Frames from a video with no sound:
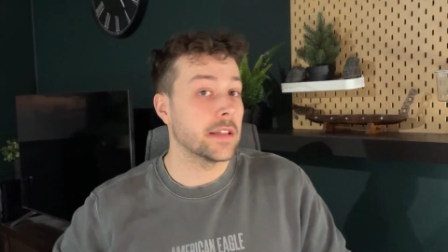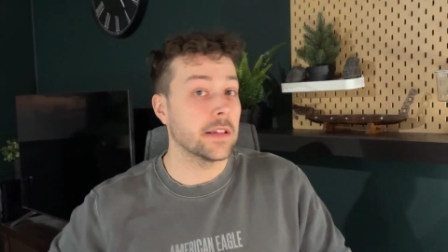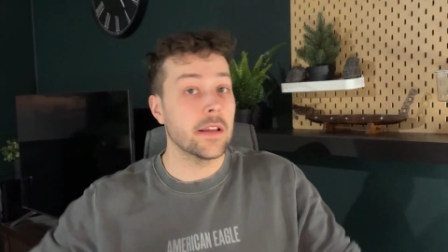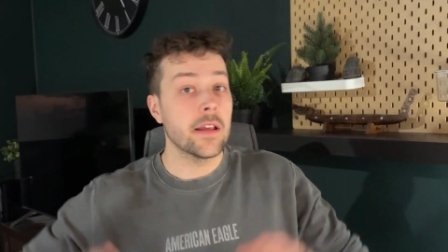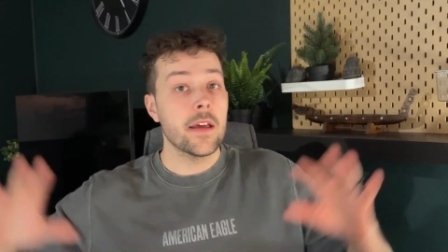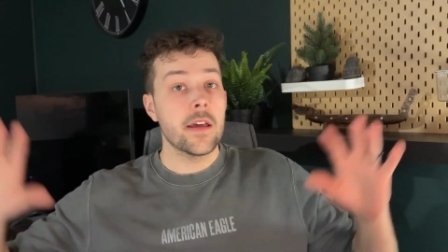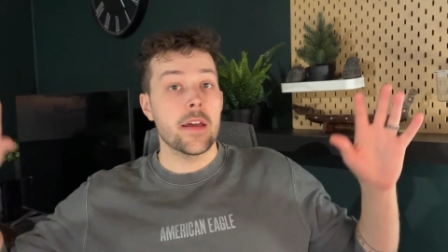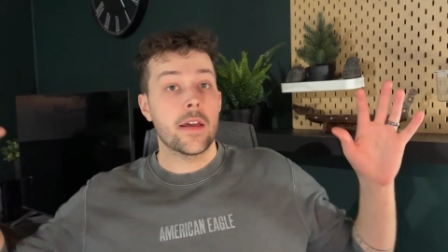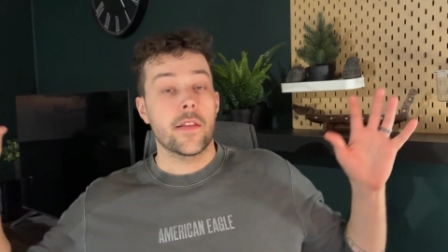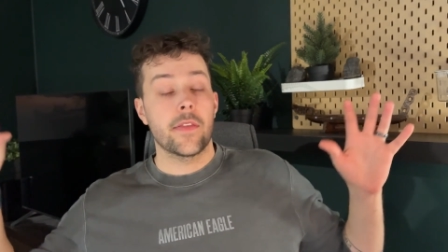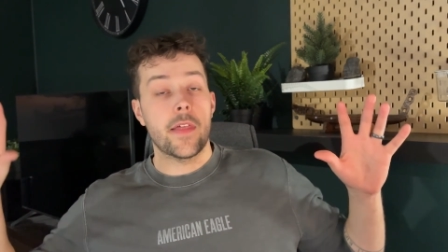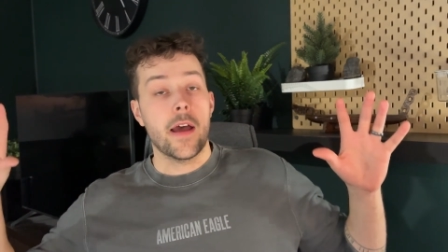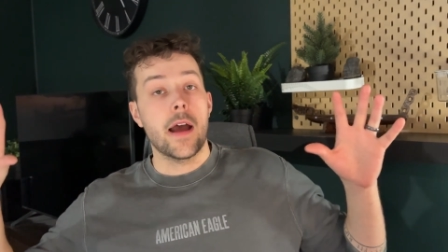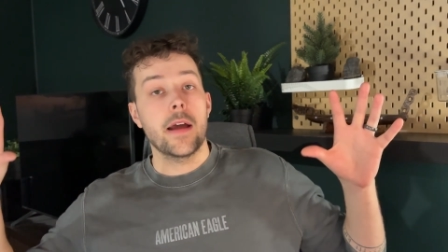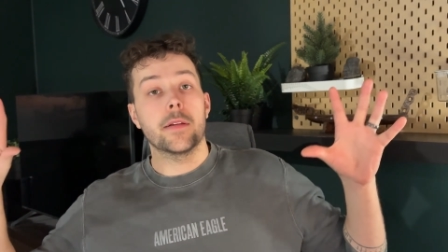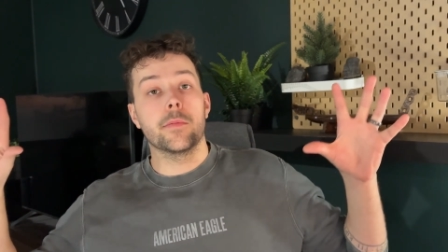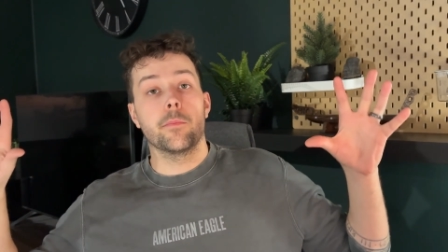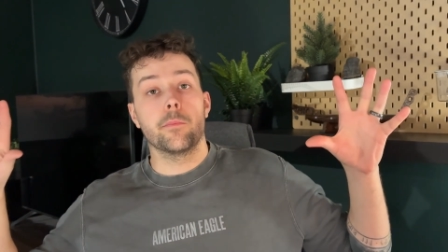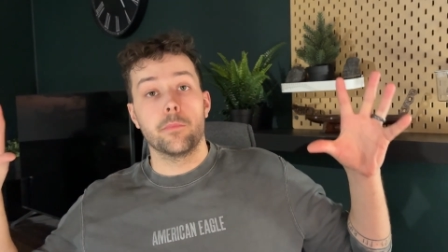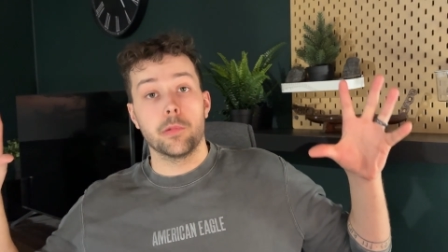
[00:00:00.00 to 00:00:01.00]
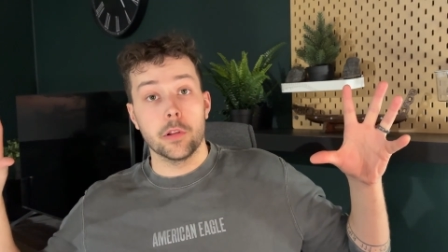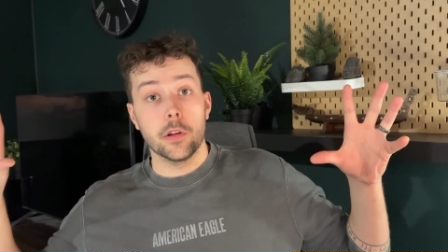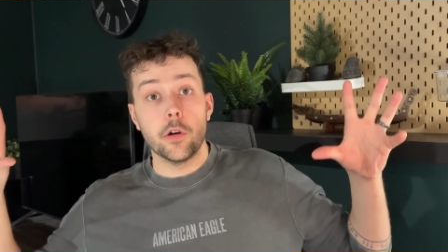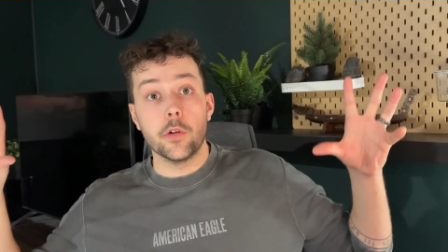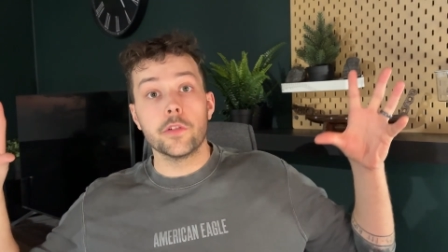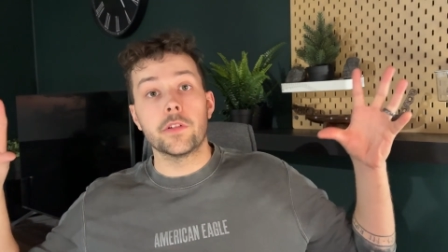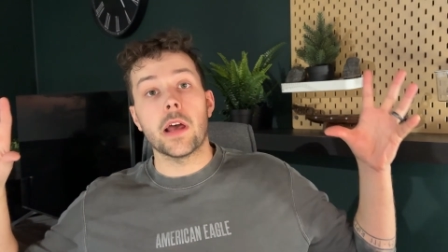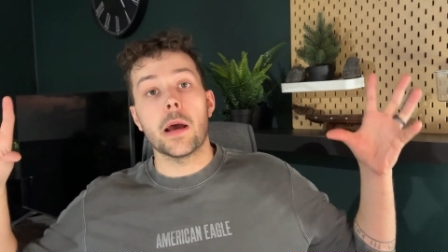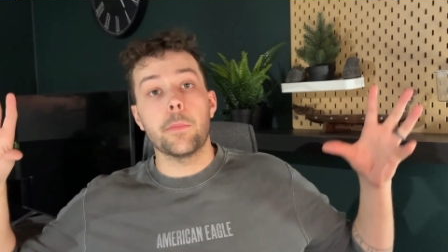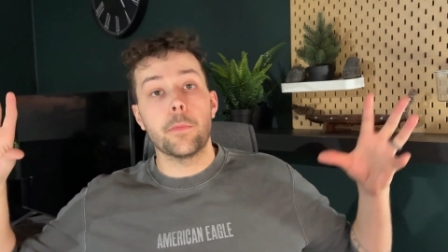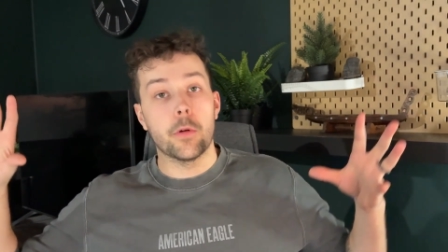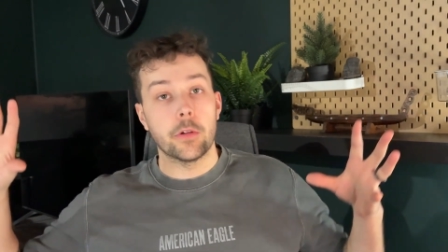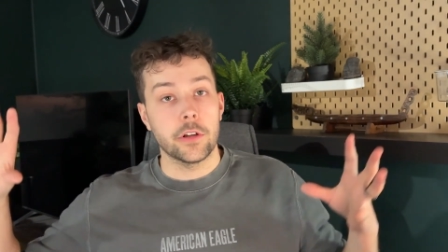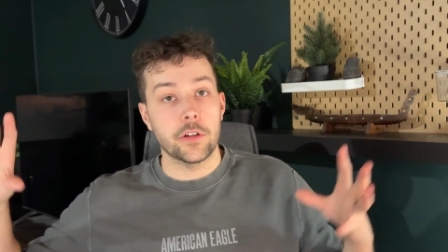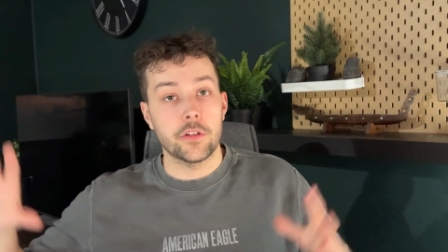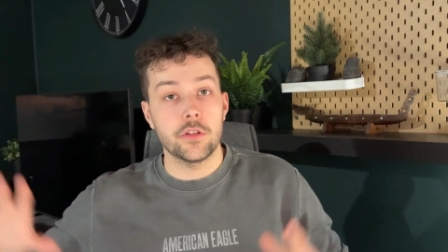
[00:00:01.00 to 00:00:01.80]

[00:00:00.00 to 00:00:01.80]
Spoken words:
and that blows up 1 or